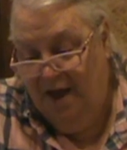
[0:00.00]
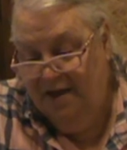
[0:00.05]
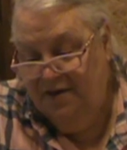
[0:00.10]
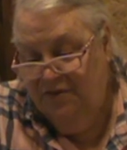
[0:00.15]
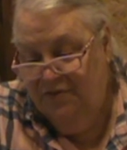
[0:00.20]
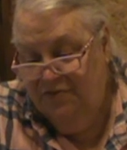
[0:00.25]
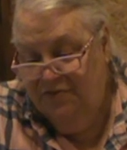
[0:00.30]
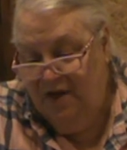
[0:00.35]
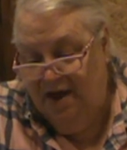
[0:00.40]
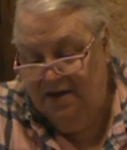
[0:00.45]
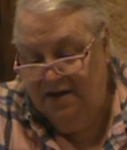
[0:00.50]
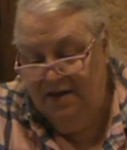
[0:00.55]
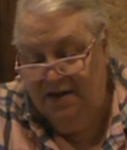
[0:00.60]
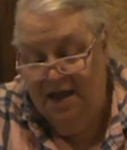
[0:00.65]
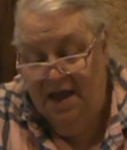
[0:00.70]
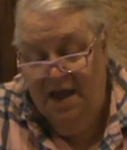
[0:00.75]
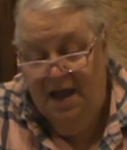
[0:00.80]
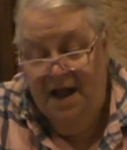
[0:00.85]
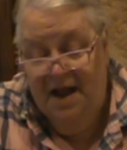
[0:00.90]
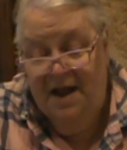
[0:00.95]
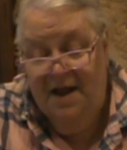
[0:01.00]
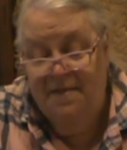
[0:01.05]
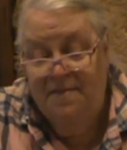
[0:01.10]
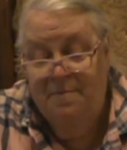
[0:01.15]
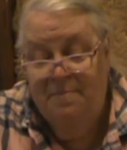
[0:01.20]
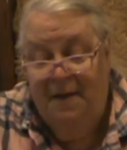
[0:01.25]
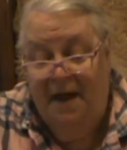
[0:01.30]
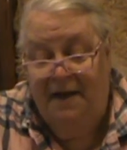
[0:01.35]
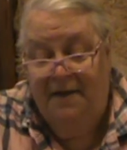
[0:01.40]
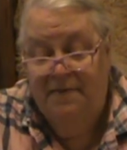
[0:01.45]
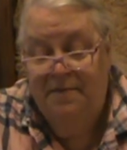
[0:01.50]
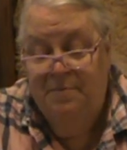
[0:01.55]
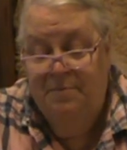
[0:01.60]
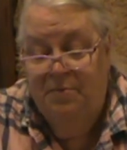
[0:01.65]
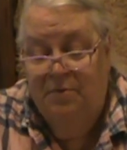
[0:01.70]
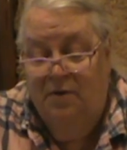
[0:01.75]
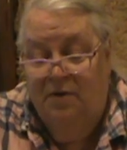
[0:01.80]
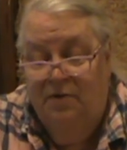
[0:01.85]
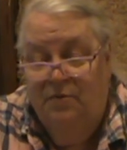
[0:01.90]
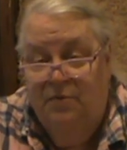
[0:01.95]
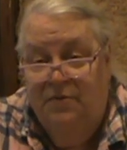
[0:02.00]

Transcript: I decided in the back of the book,